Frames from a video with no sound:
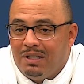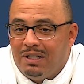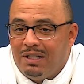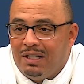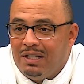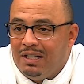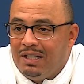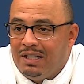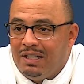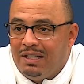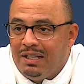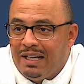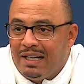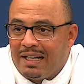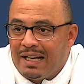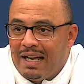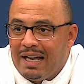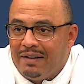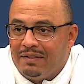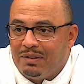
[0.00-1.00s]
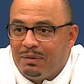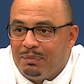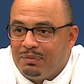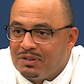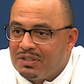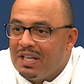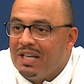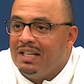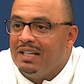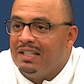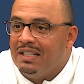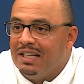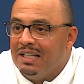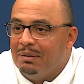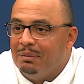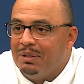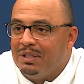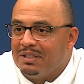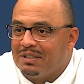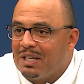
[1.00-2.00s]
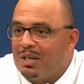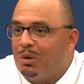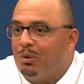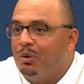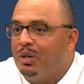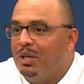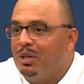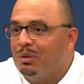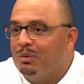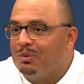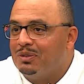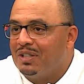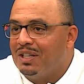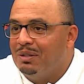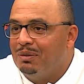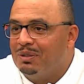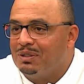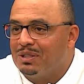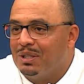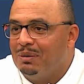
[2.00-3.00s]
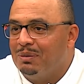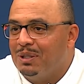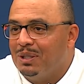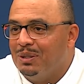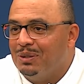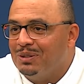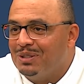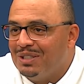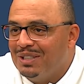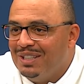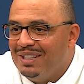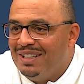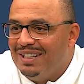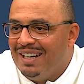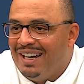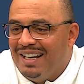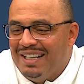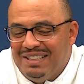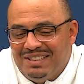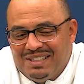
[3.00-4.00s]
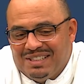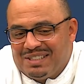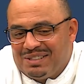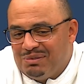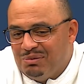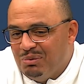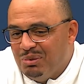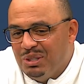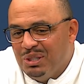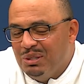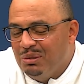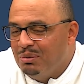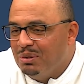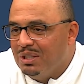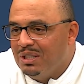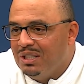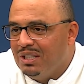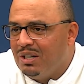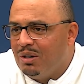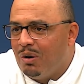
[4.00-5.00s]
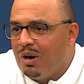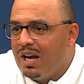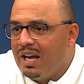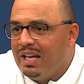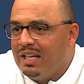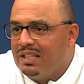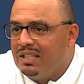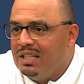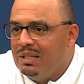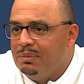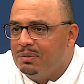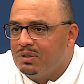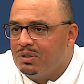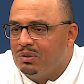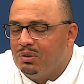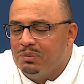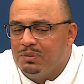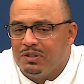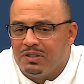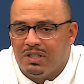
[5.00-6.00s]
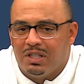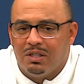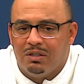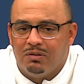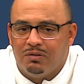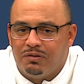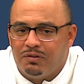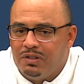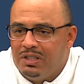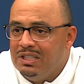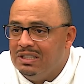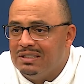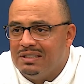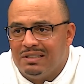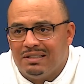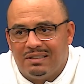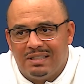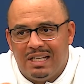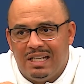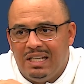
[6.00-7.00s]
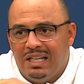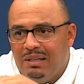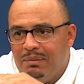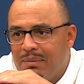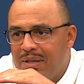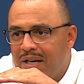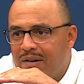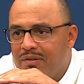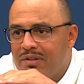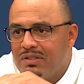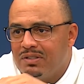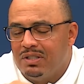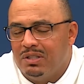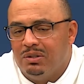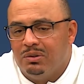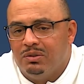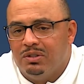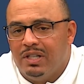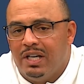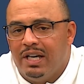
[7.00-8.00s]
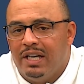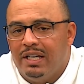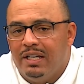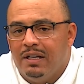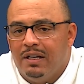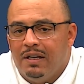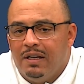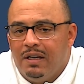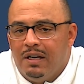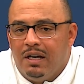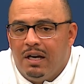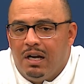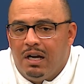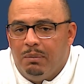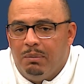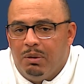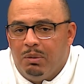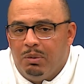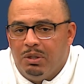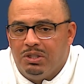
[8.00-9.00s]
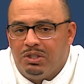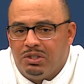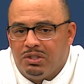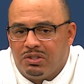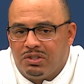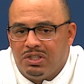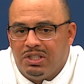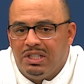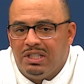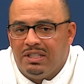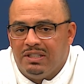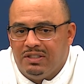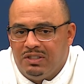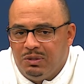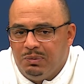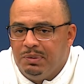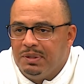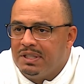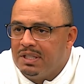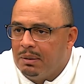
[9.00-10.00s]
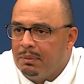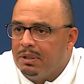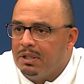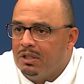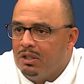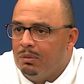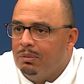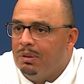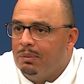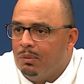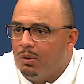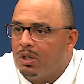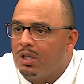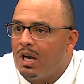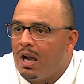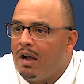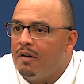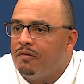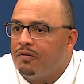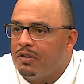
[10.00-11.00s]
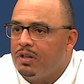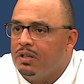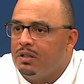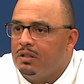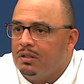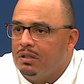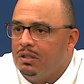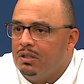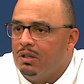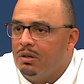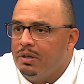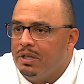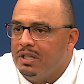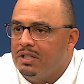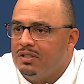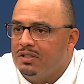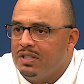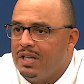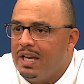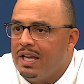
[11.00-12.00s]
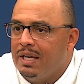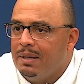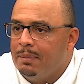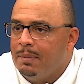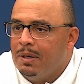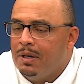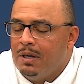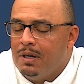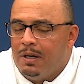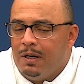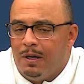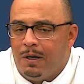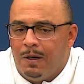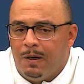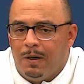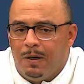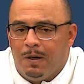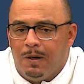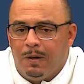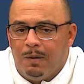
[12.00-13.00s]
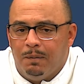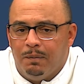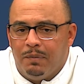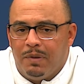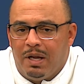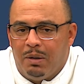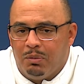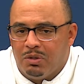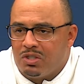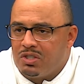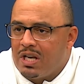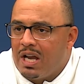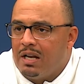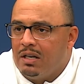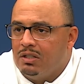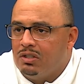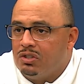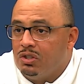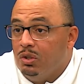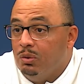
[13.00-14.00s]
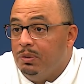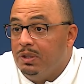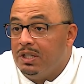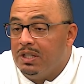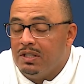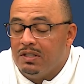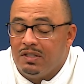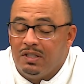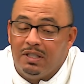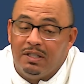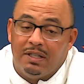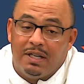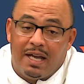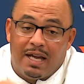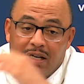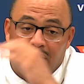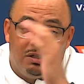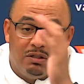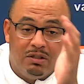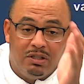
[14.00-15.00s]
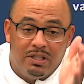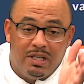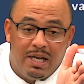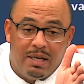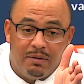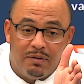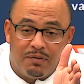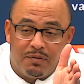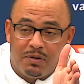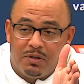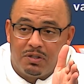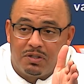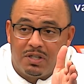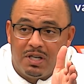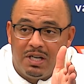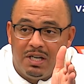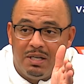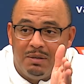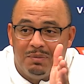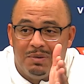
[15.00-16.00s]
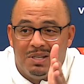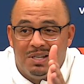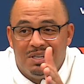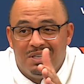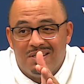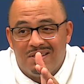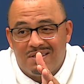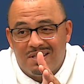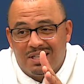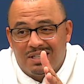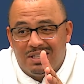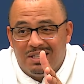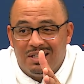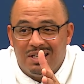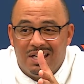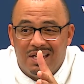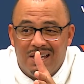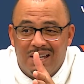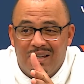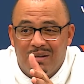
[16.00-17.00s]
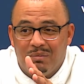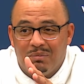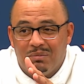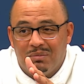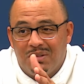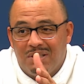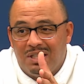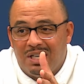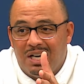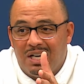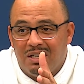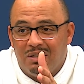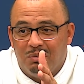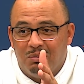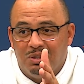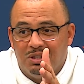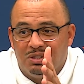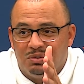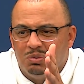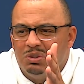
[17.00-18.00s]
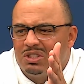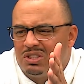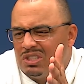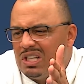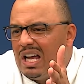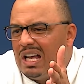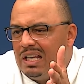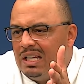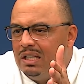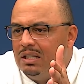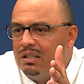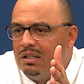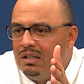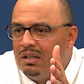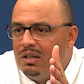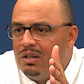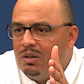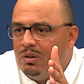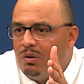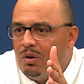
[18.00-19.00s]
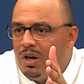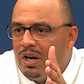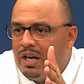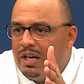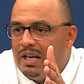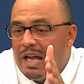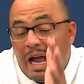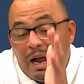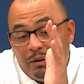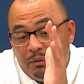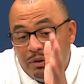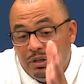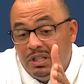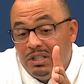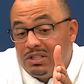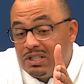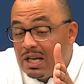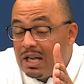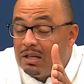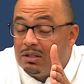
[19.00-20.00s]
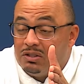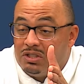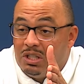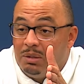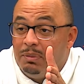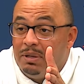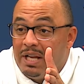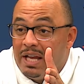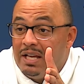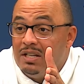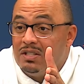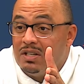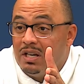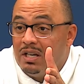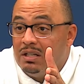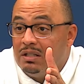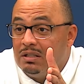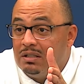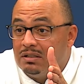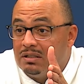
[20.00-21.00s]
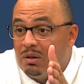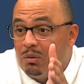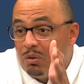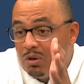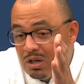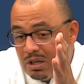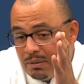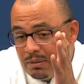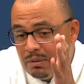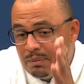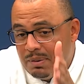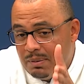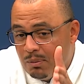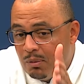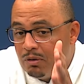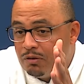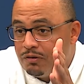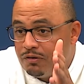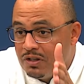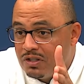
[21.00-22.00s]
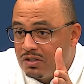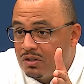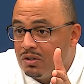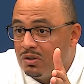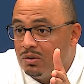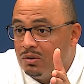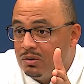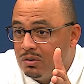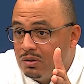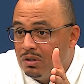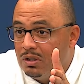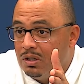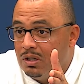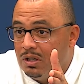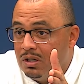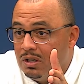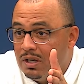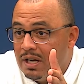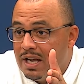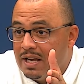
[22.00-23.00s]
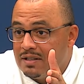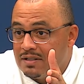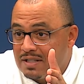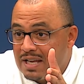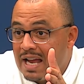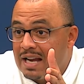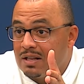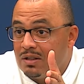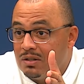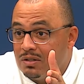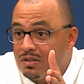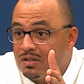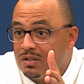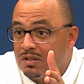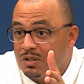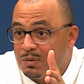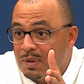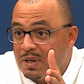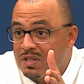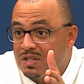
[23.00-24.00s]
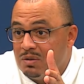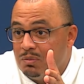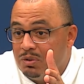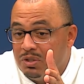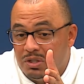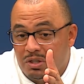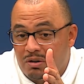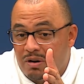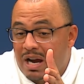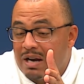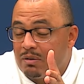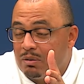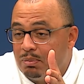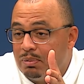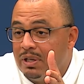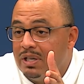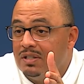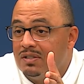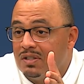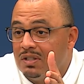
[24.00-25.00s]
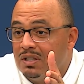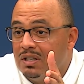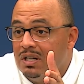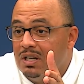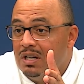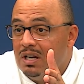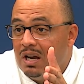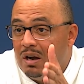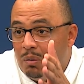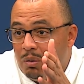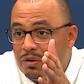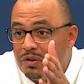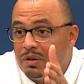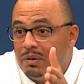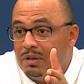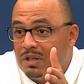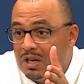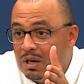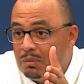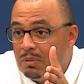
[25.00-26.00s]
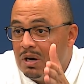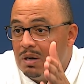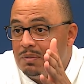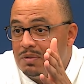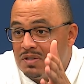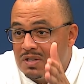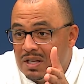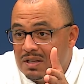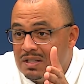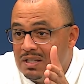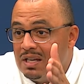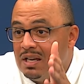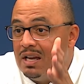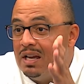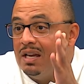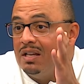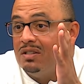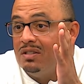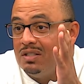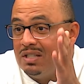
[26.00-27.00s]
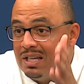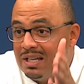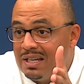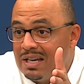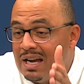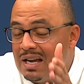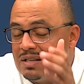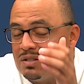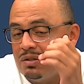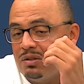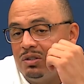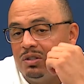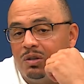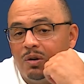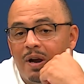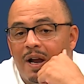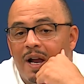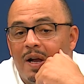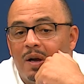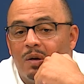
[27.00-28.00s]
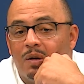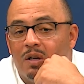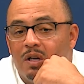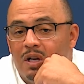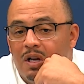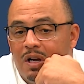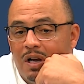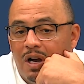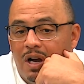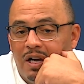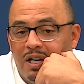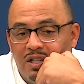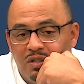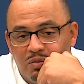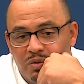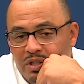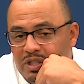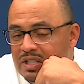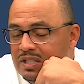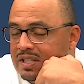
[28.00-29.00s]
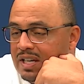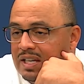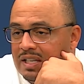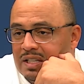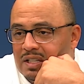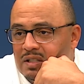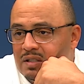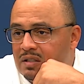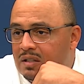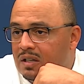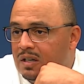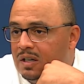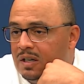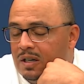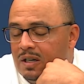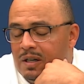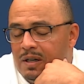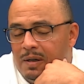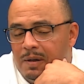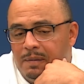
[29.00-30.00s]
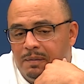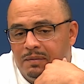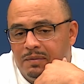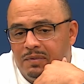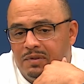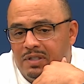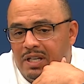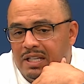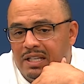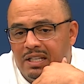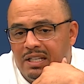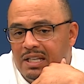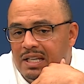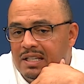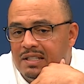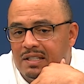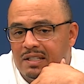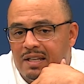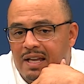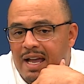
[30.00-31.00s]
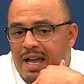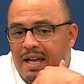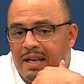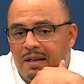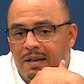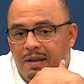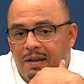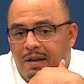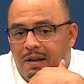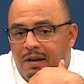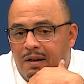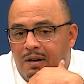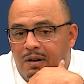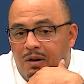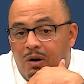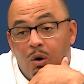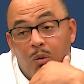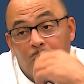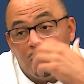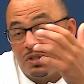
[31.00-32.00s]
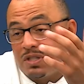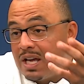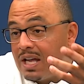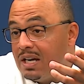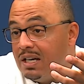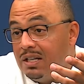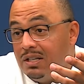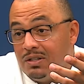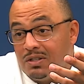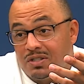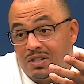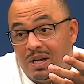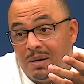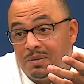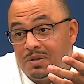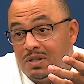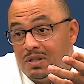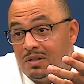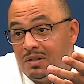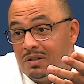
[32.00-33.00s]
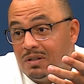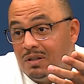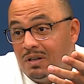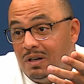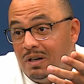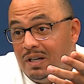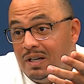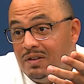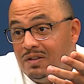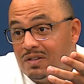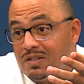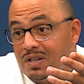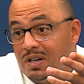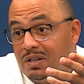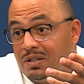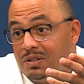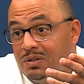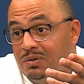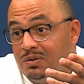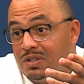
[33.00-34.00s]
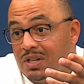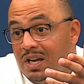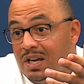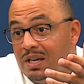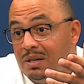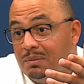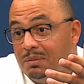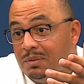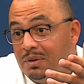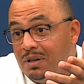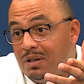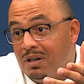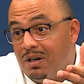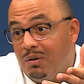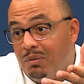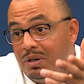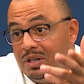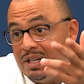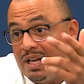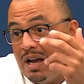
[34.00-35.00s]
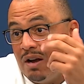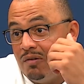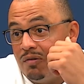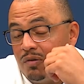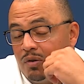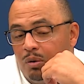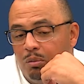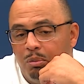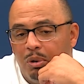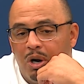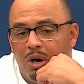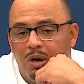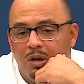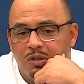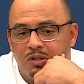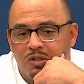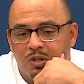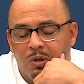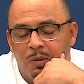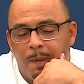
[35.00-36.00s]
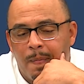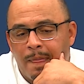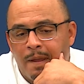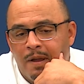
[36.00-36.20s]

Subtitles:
And, like, I have to say it again because I don't hear him say, "What's up, Coach?" He's just really, really quiet, keeps to himself. He's the same every single day. But what you're seeing is he's becoming a little bit more confident, you know, in his game. And was challenged, too, because he had a good game the first game. Second game kind of was solid, right? I really challenged him and AJ because I wanted him to be more physical. As tacklers, especially when you're crack replacing, I want them to come up, set the edge, get guys on the ground. He's really taken heed to that. Almost had an interception in the Syracuse game. Went down for a ball. So